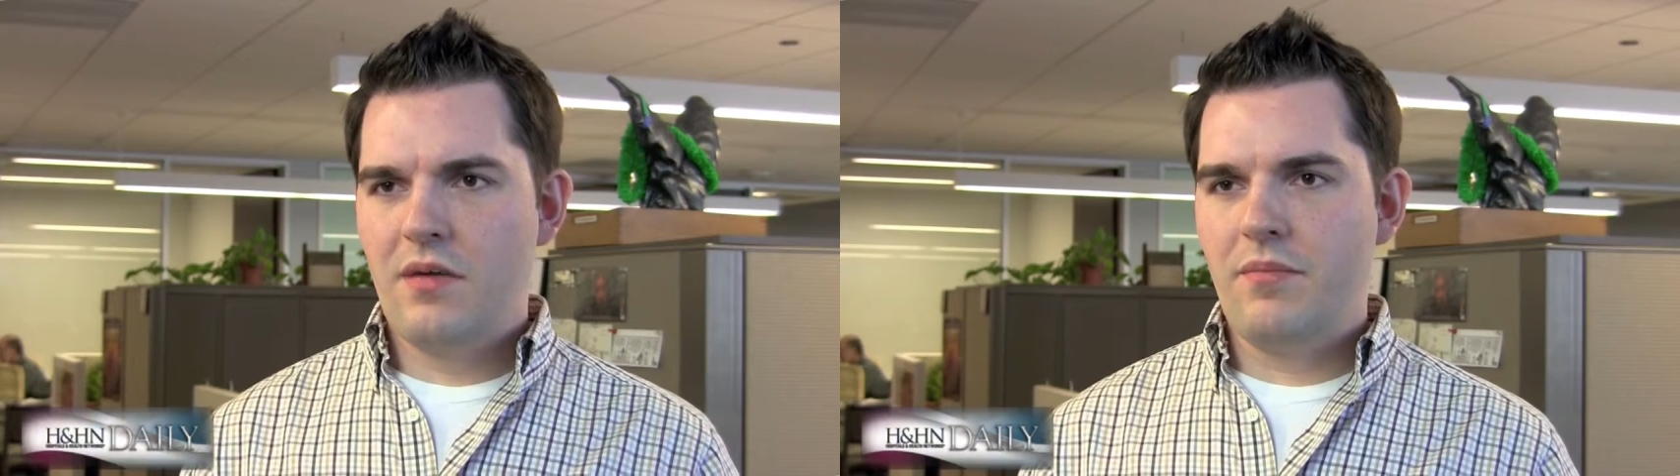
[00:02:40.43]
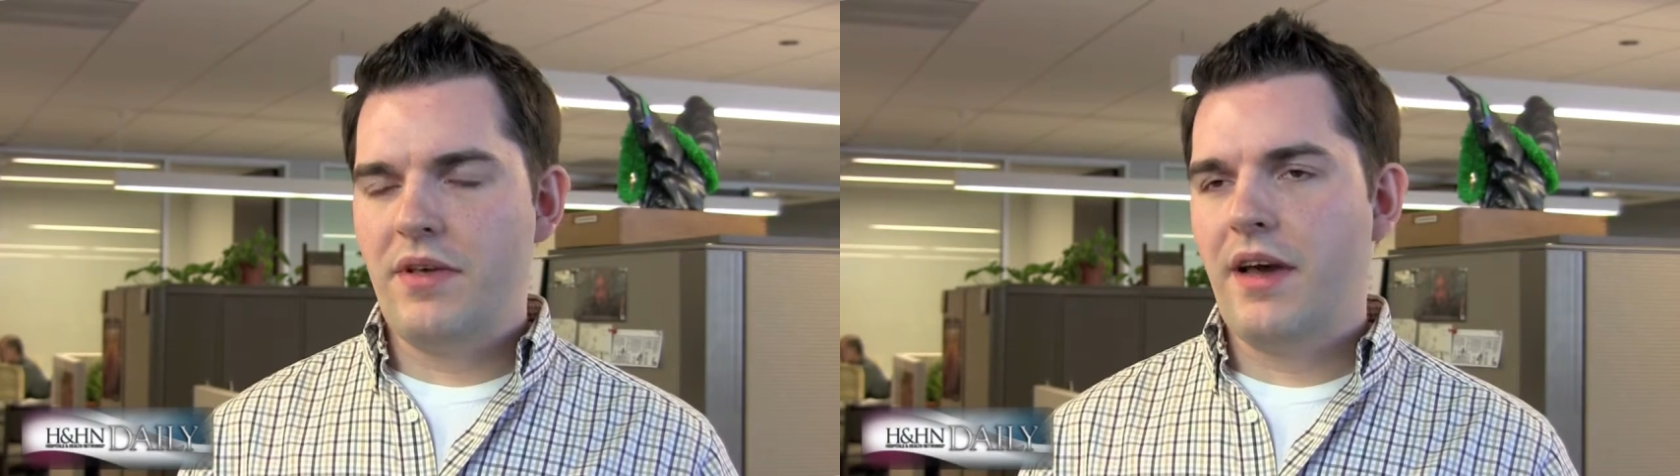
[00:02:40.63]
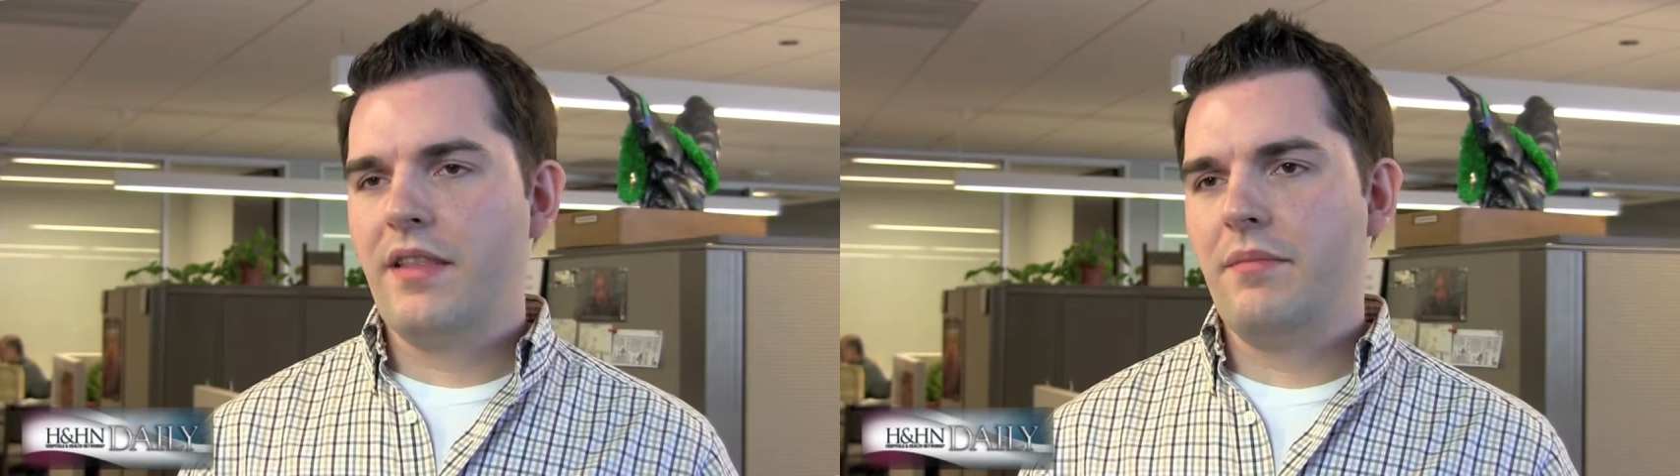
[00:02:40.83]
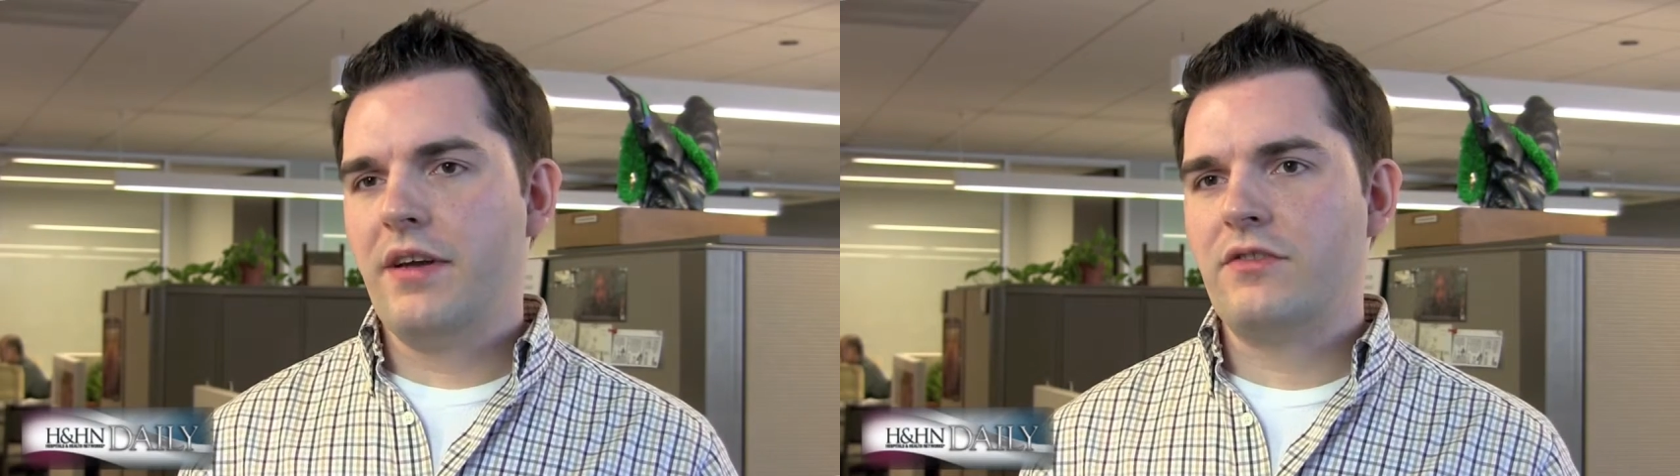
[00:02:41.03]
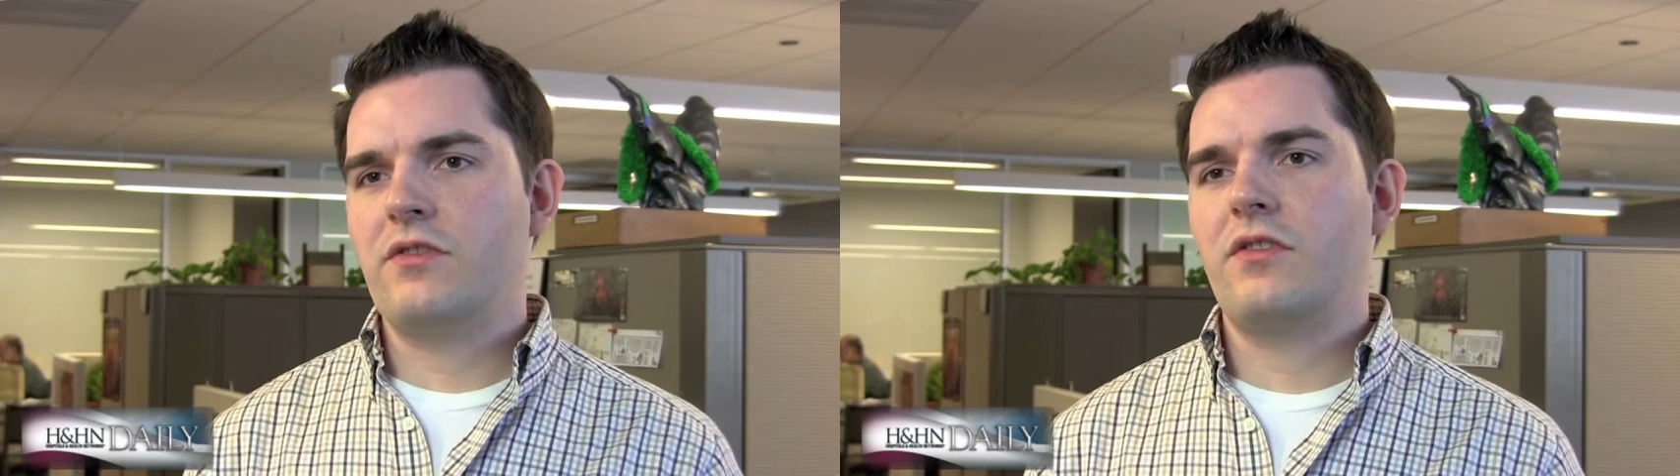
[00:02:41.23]
beyond the
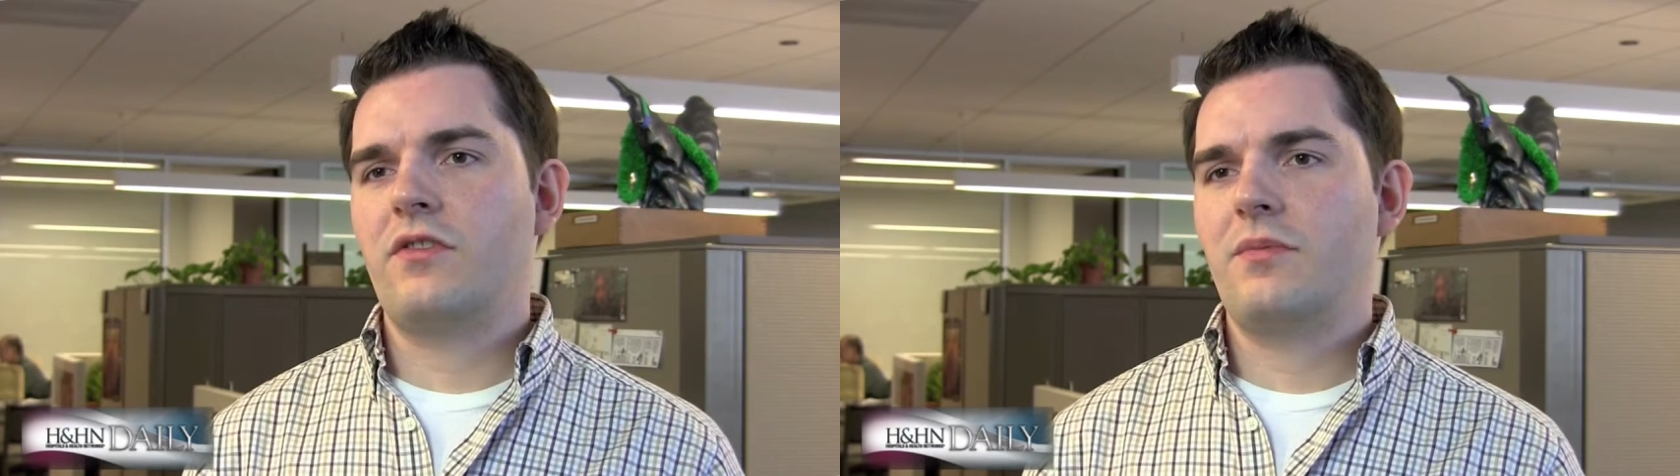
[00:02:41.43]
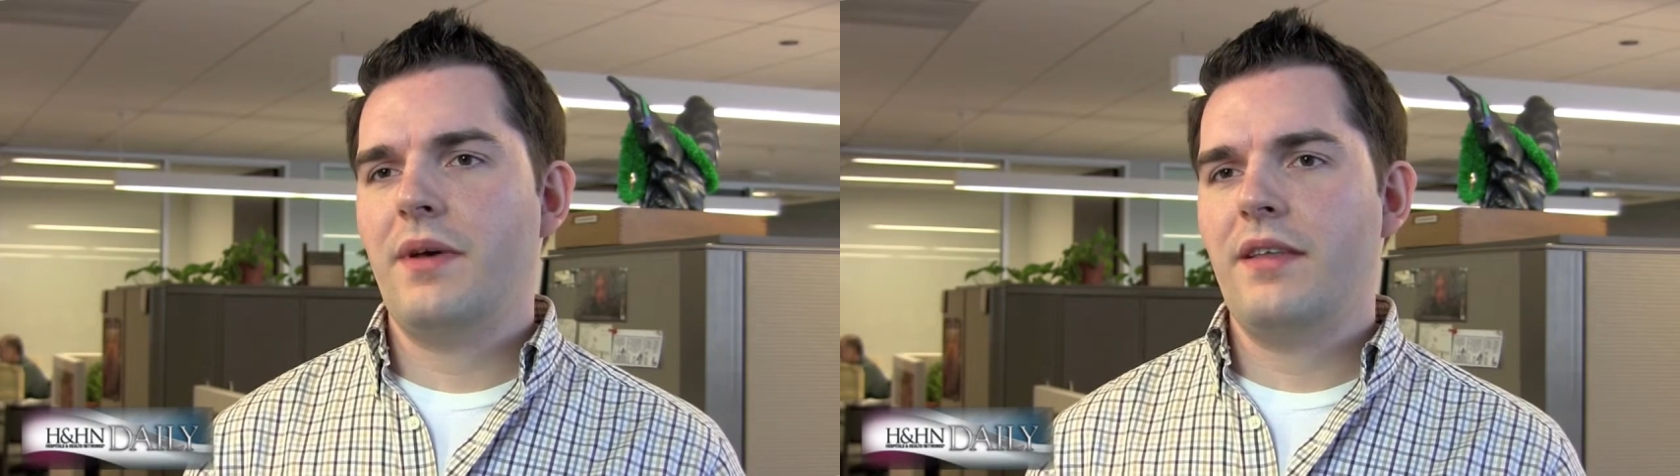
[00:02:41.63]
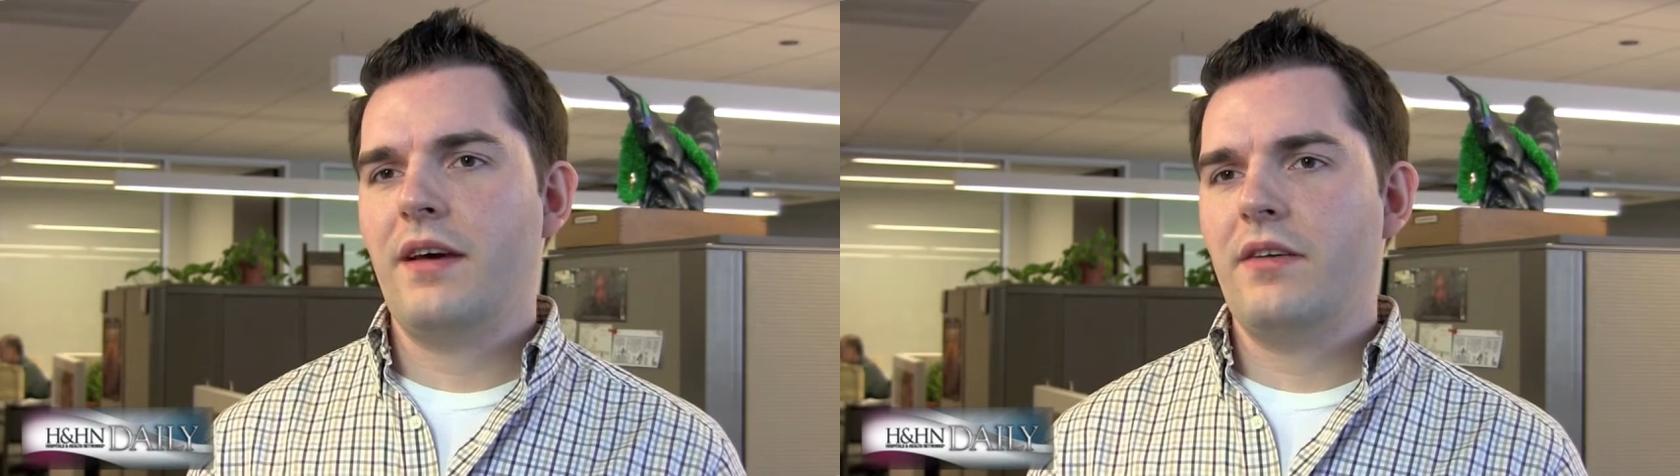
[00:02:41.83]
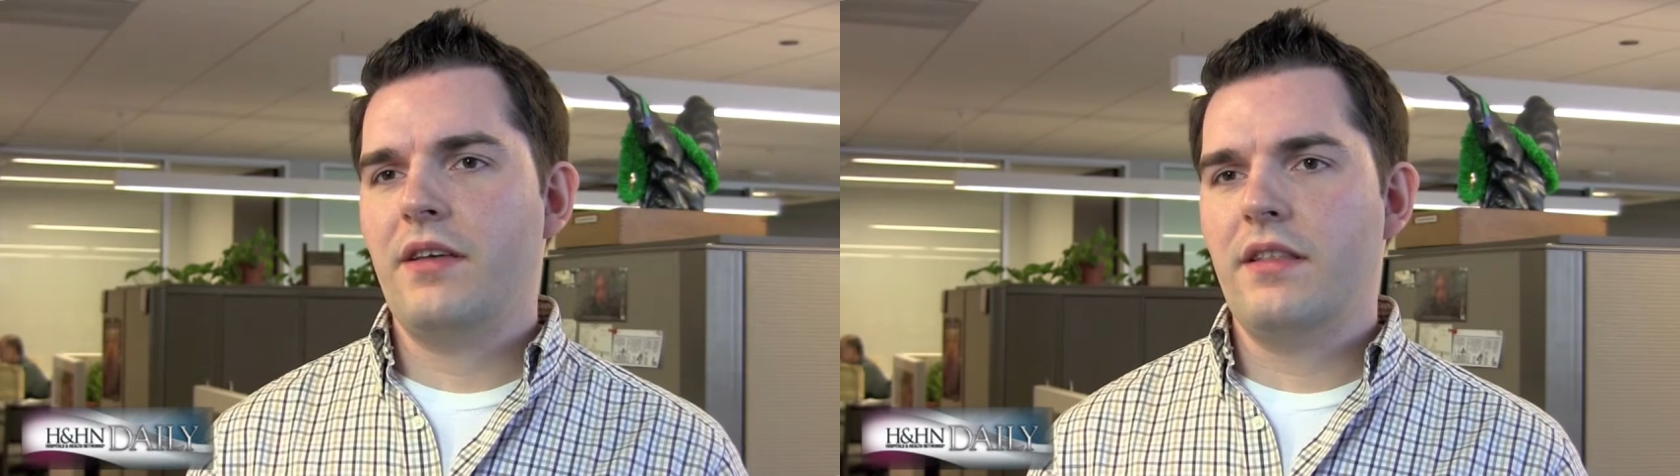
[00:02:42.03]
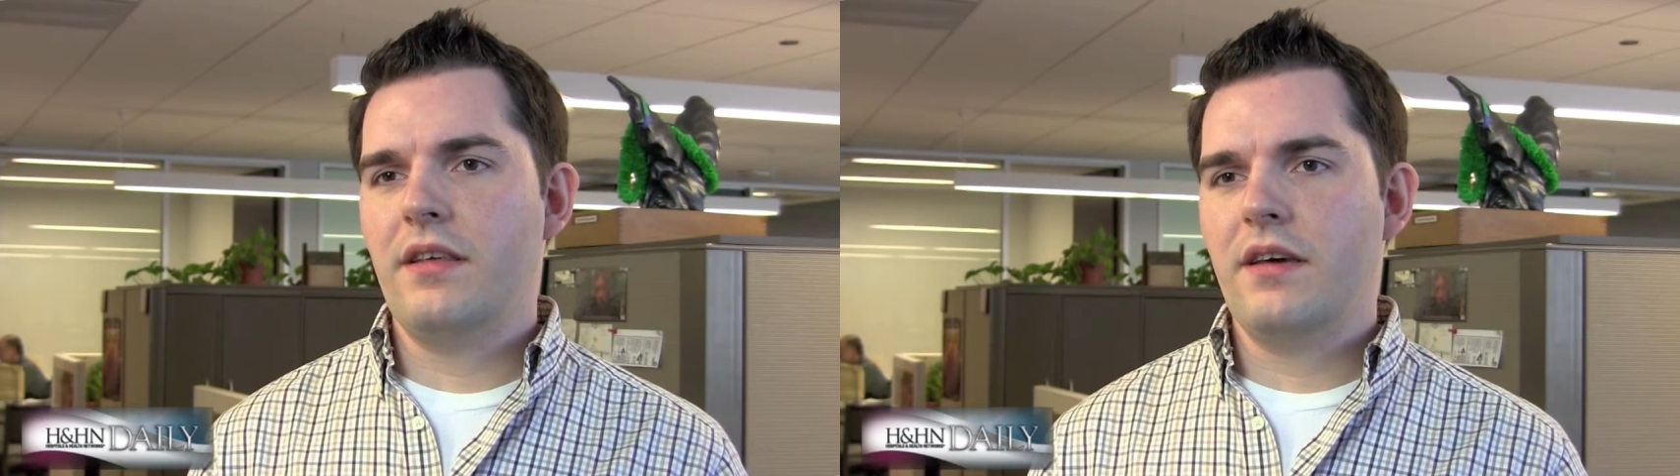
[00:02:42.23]
measures spelled out
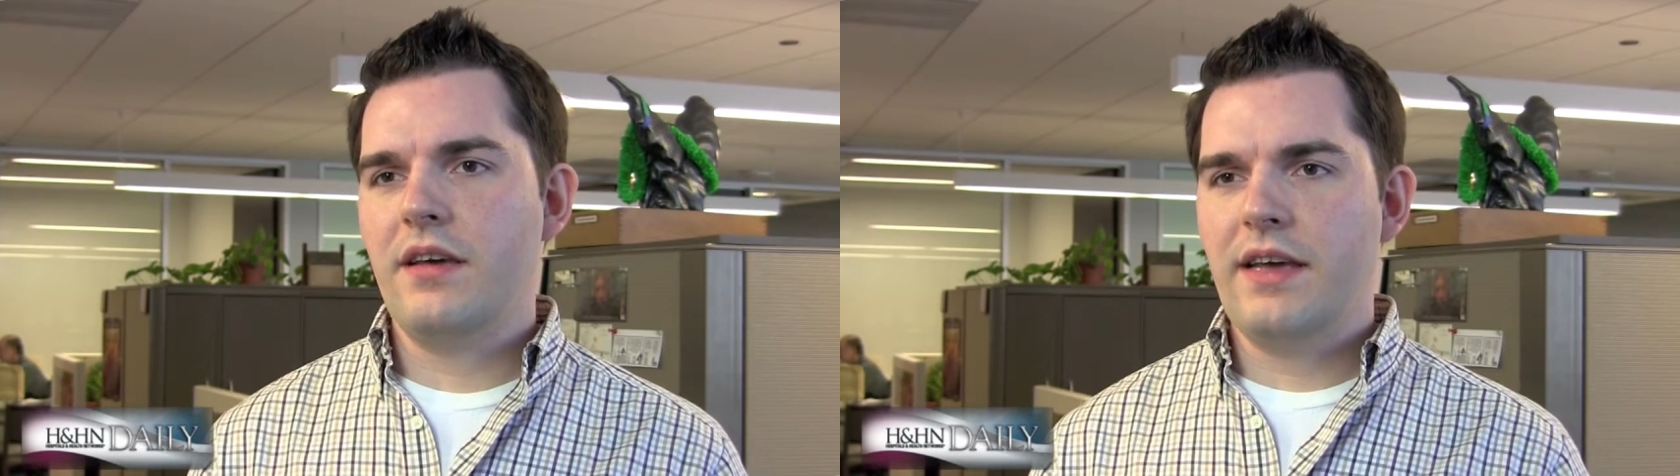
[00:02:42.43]
in the